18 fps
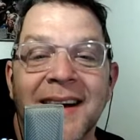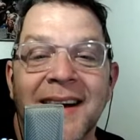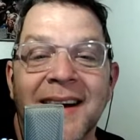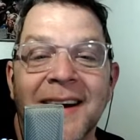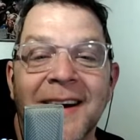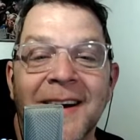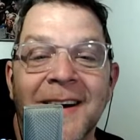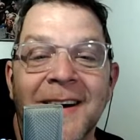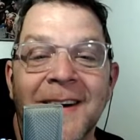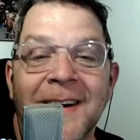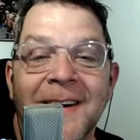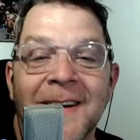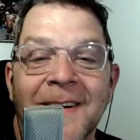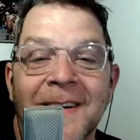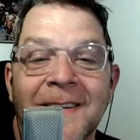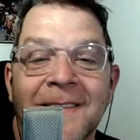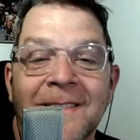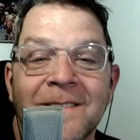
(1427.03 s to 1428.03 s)

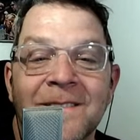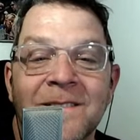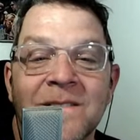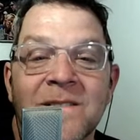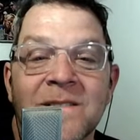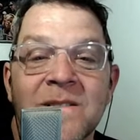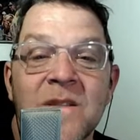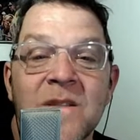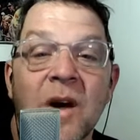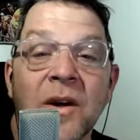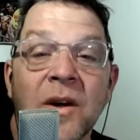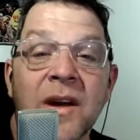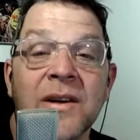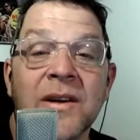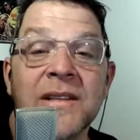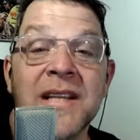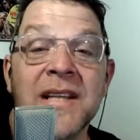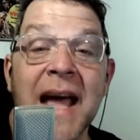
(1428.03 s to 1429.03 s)
Oh
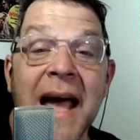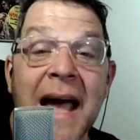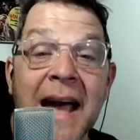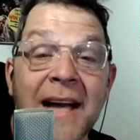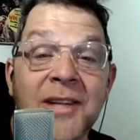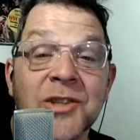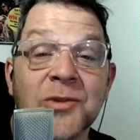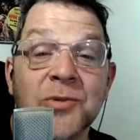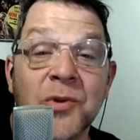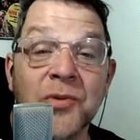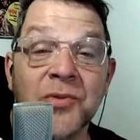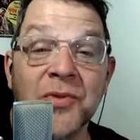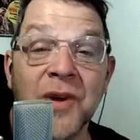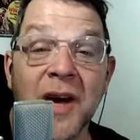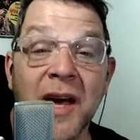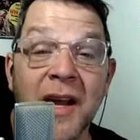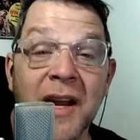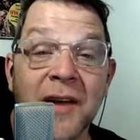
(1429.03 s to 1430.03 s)
no, it's an actual
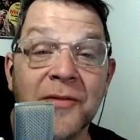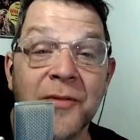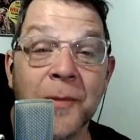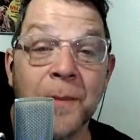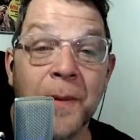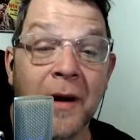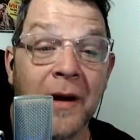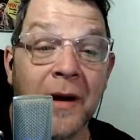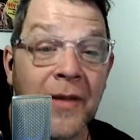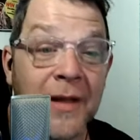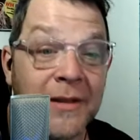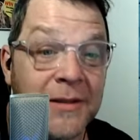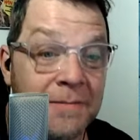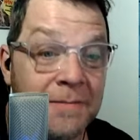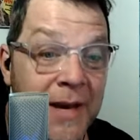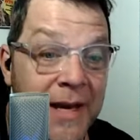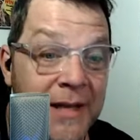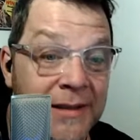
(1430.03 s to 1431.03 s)
Friday for Paula.
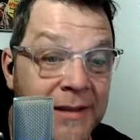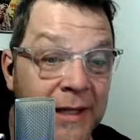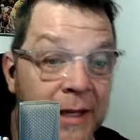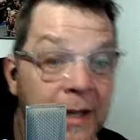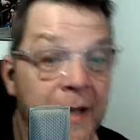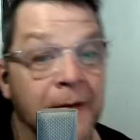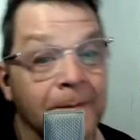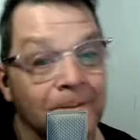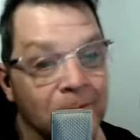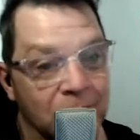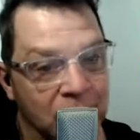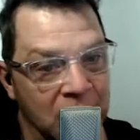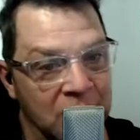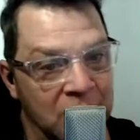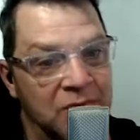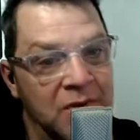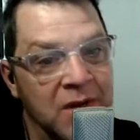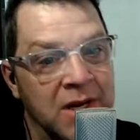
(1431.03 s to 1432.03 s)
That's amazing.
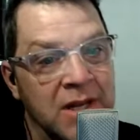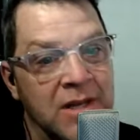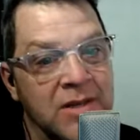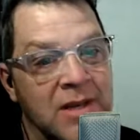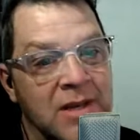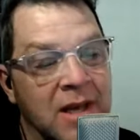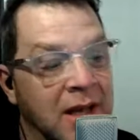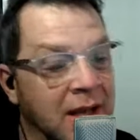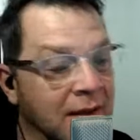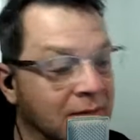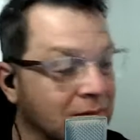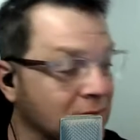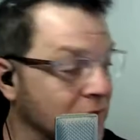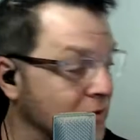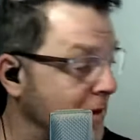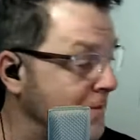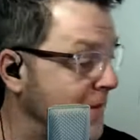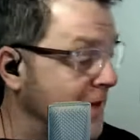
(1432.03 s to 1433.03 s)
That's funny. I got
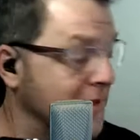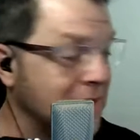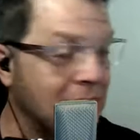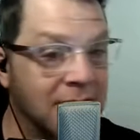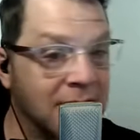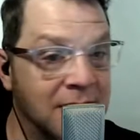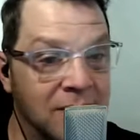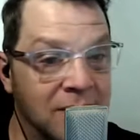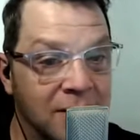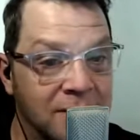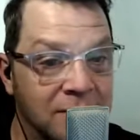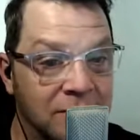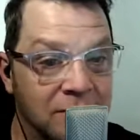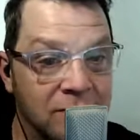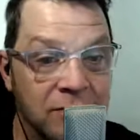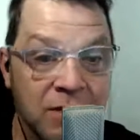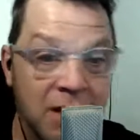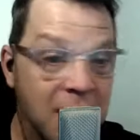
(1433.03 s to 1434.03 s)
to drop my taxes off
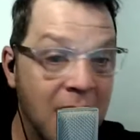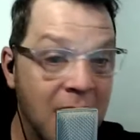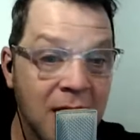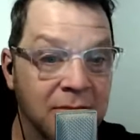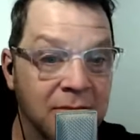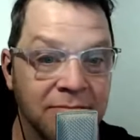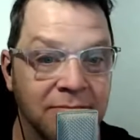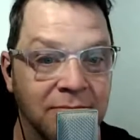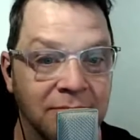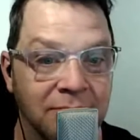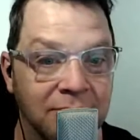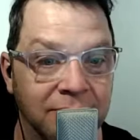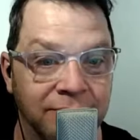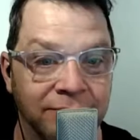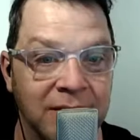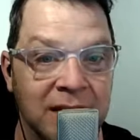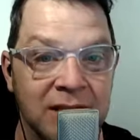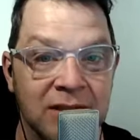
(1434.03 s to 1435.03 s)
today.
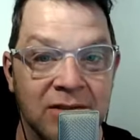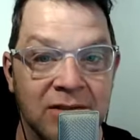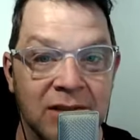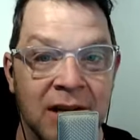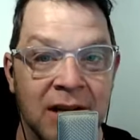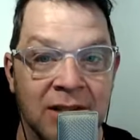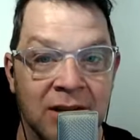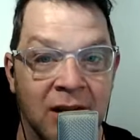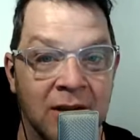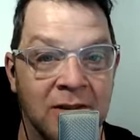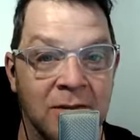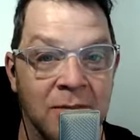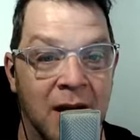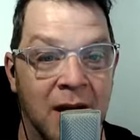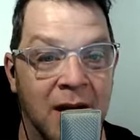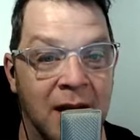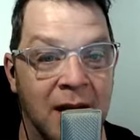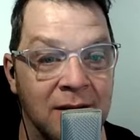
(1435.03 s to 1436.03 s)
I talked to
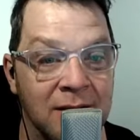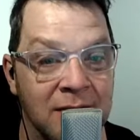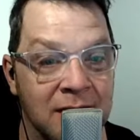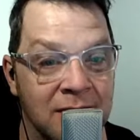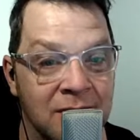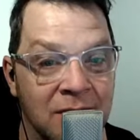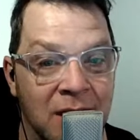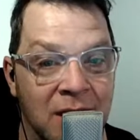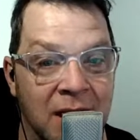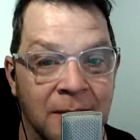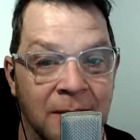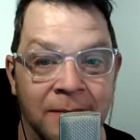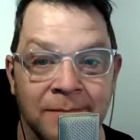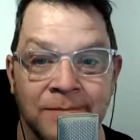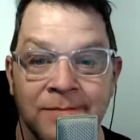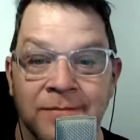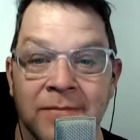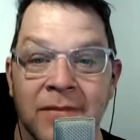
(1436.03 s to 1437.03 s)
my accountant yesterday.
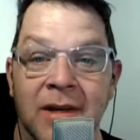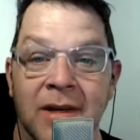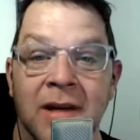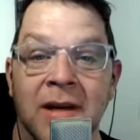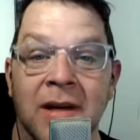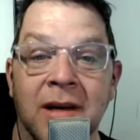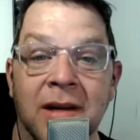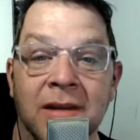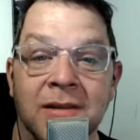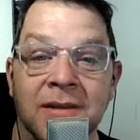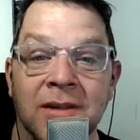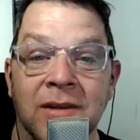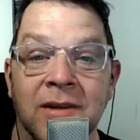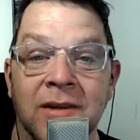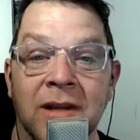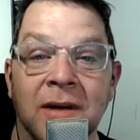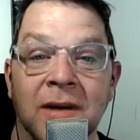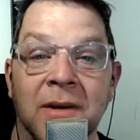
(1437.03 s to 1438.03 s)

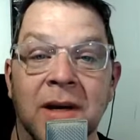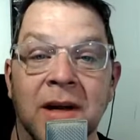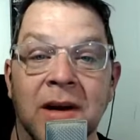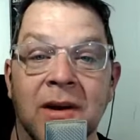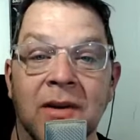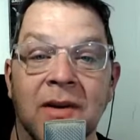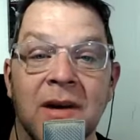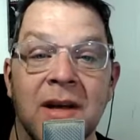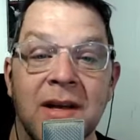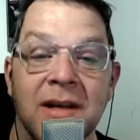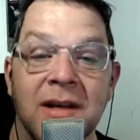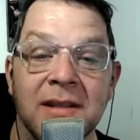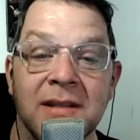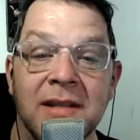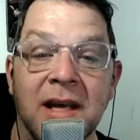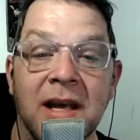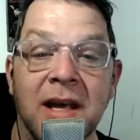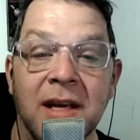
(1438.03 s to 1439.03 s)
So there we go.
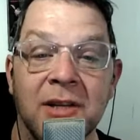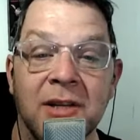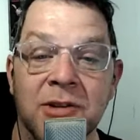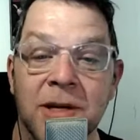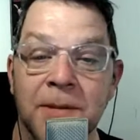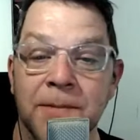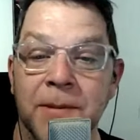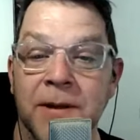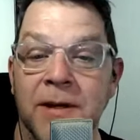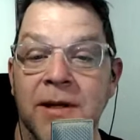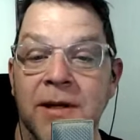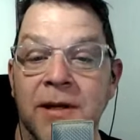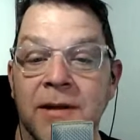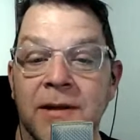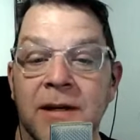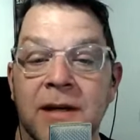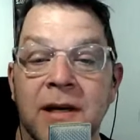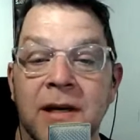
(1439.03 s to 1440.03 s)
Day tripper.